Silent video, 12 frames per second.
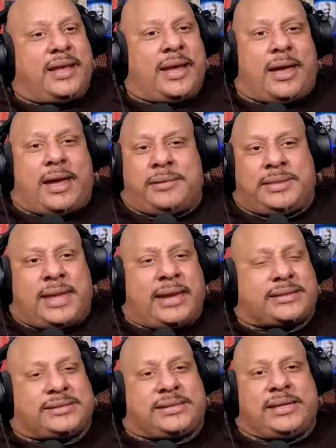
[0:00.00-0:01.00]
Uh, and
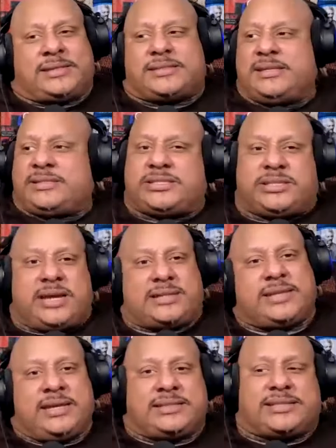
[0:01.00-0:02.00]
like it's
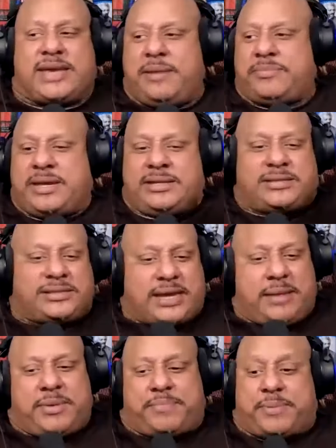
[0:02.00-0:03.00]
just entertainment.
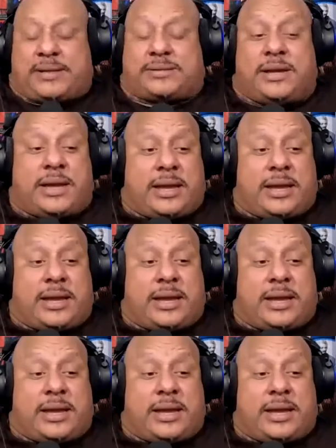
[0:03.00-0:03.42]
entertainment pressure.